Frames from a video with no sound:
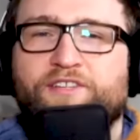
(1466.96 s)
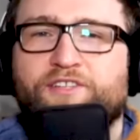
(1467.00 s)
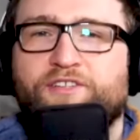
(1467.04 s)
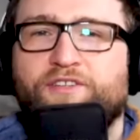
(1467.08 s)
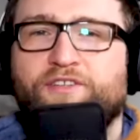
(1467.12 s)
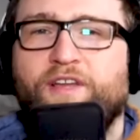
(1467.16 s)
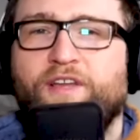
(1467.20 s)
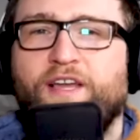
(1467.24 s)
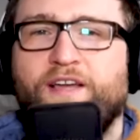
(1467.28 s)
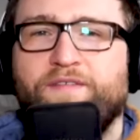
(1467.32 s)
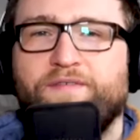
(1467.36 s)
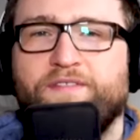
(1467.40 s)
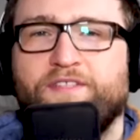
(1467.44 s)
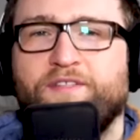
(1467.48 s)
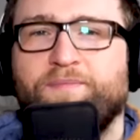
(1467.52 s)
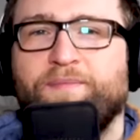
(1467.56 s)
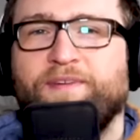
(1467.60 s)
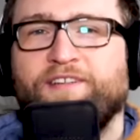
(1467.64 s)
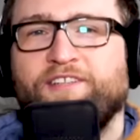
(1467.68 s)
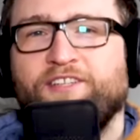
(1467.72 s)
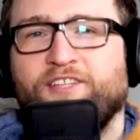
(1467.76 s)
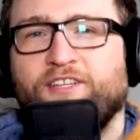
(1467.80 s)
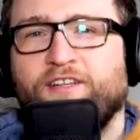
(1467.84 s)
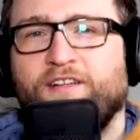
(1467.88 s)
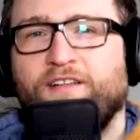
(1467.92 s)
you have a
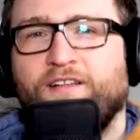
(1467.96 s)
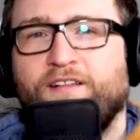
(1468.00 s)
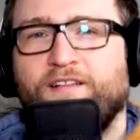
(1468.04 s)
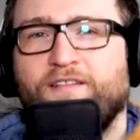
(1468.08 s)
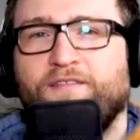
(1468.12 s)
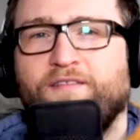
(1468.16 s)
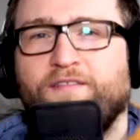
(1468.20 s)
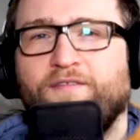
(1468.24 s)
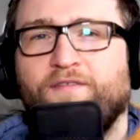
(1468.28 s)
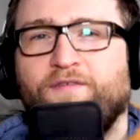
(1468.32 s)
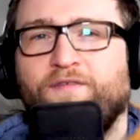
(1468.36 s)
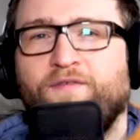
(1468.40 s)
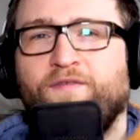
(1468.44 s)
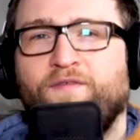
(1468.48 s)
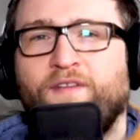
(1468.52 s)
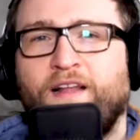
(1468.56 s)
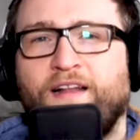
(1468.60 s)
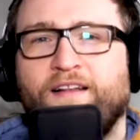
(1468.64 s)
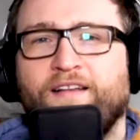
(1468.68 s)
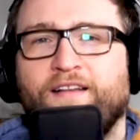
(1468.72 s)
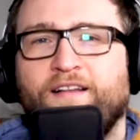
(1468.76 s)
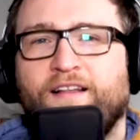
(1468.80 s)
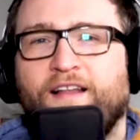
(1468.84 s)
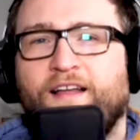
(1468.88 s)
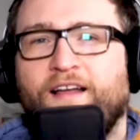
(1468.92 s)
special
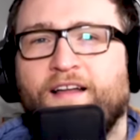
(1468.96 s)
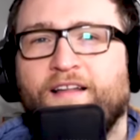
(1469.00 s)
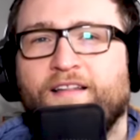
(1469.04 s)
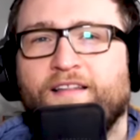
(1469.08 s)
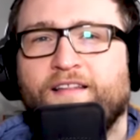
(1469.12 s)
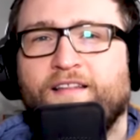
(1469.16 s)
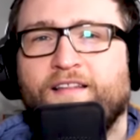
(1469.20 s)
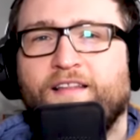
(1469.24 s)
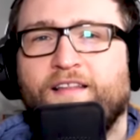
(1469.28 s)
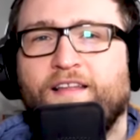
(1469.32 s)
fund class,